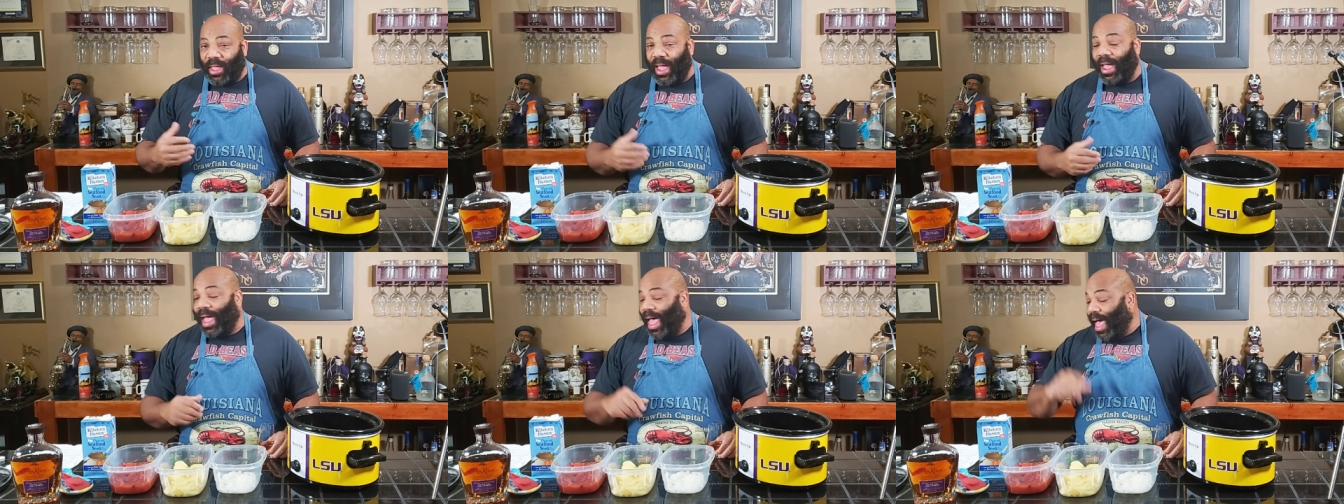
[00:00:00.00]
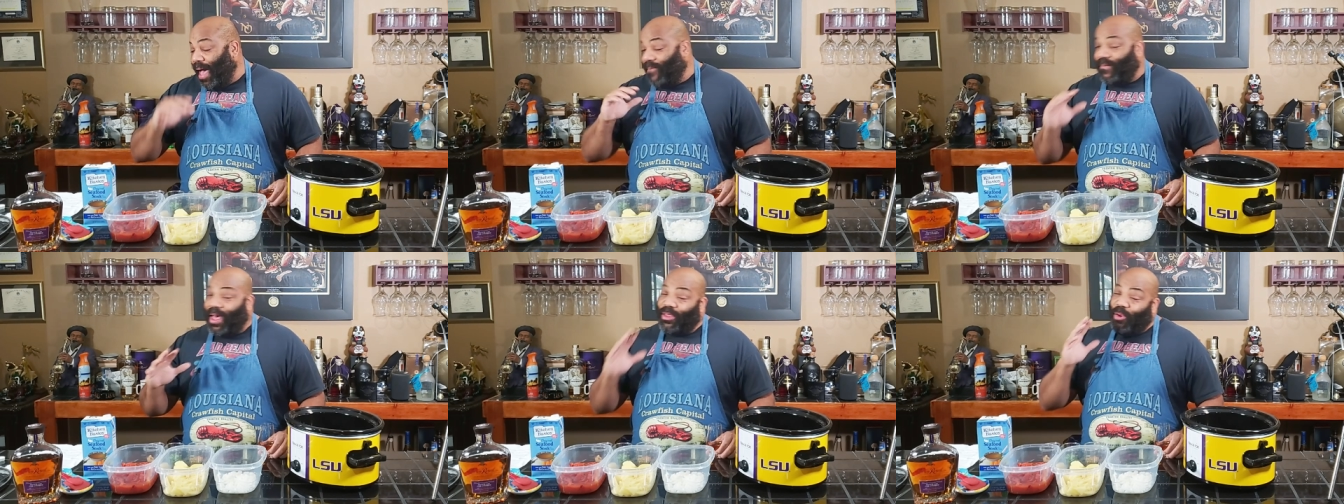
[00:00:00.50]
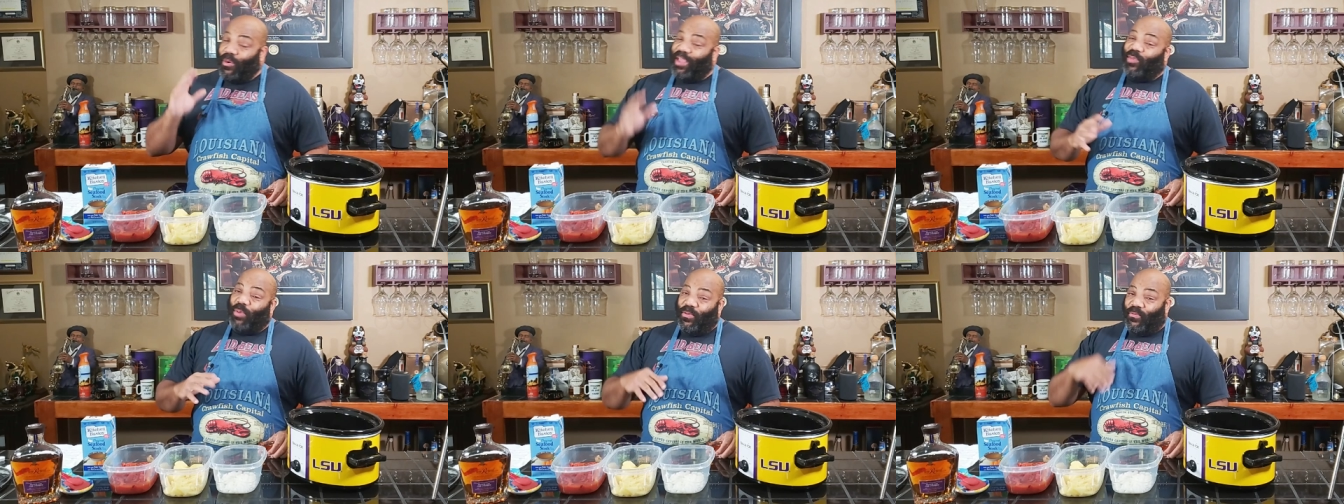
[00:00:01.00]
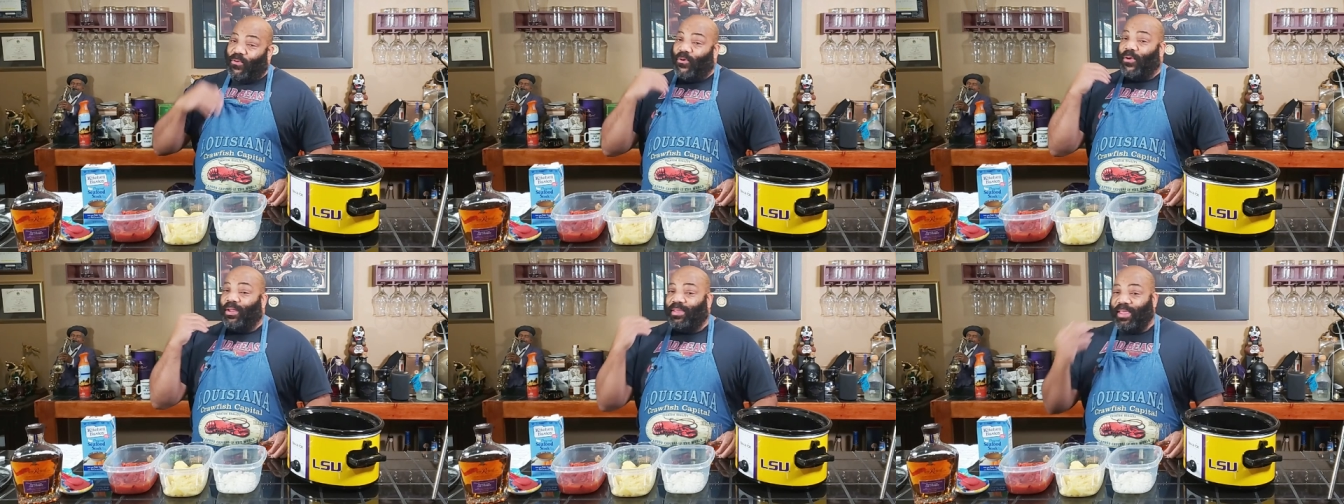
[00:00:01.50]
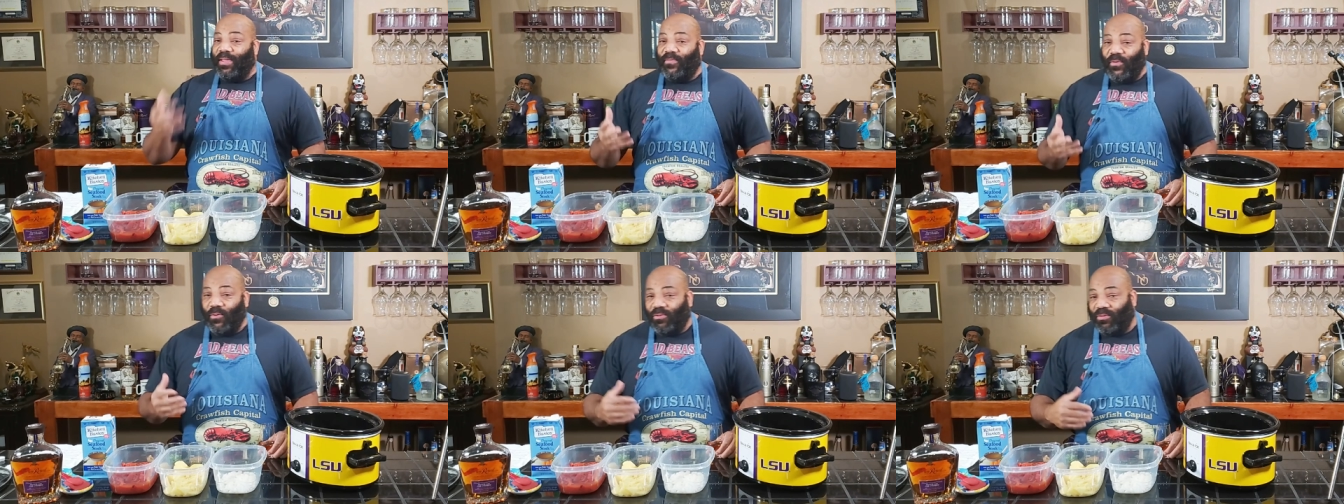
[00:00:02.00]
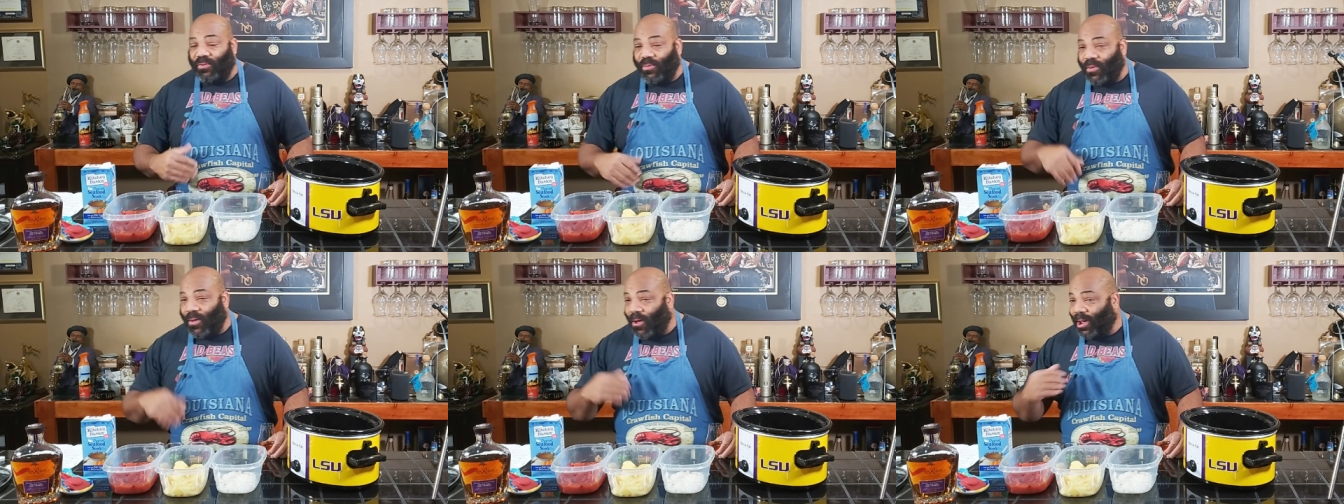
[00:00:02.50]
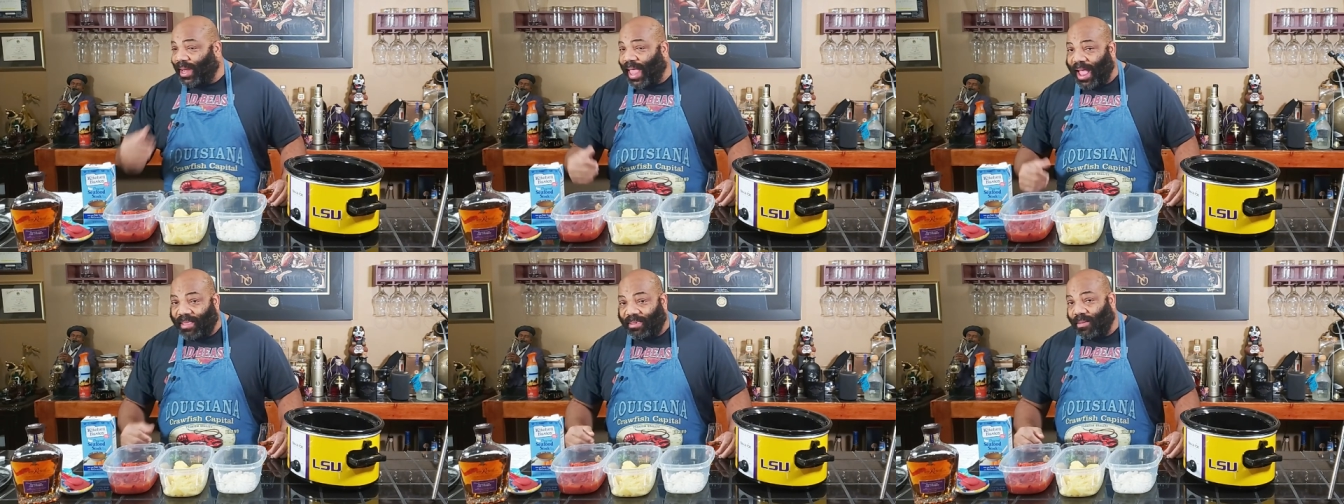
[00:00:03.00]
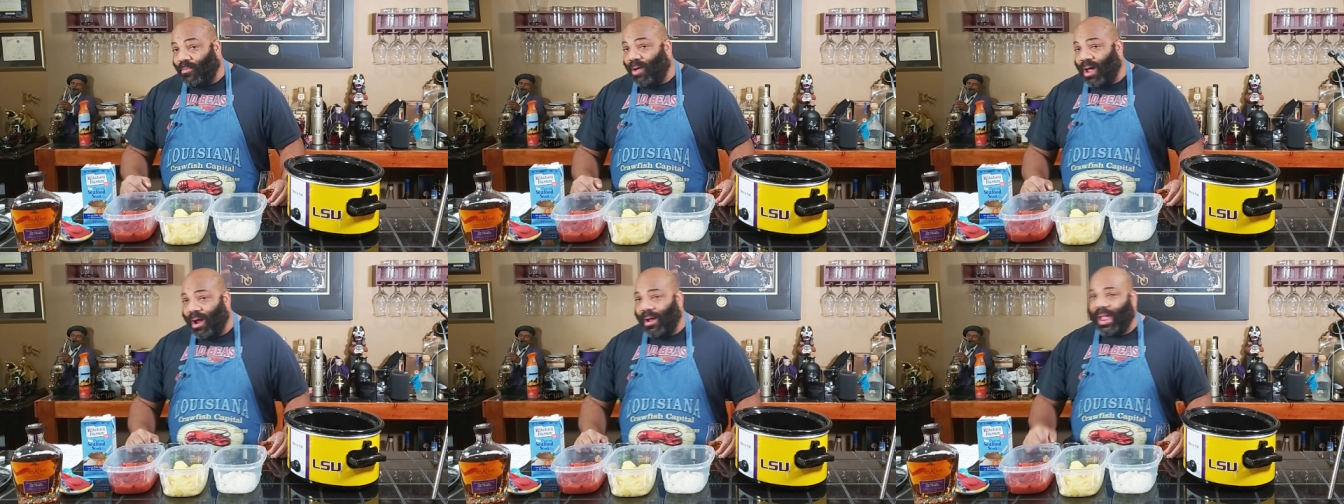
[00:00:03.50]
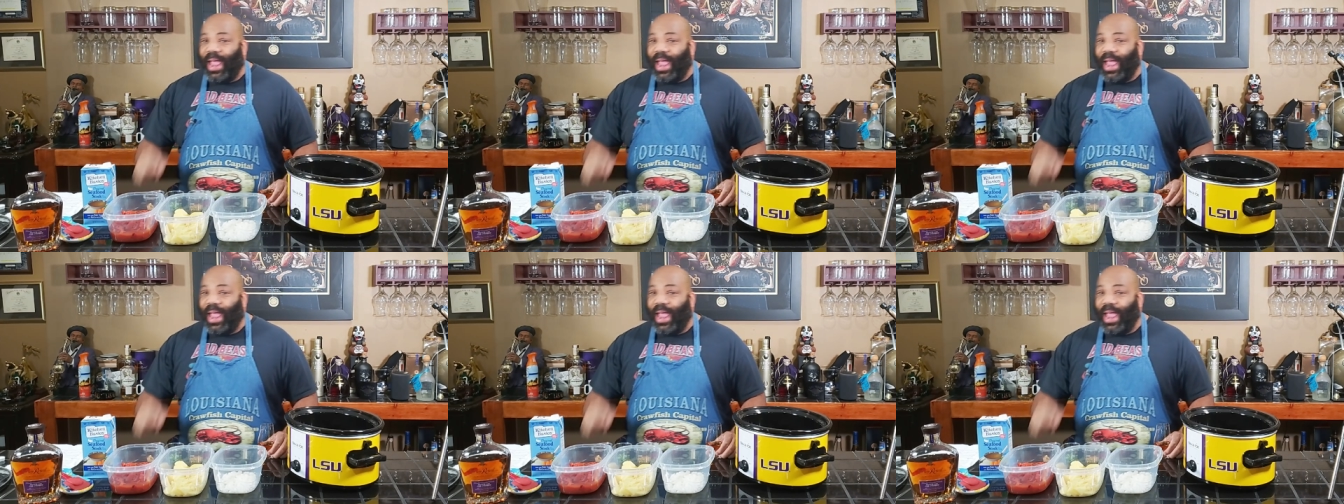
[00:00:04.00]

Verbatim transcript: Okay, I found the recipe for a seafood stew online somewhere,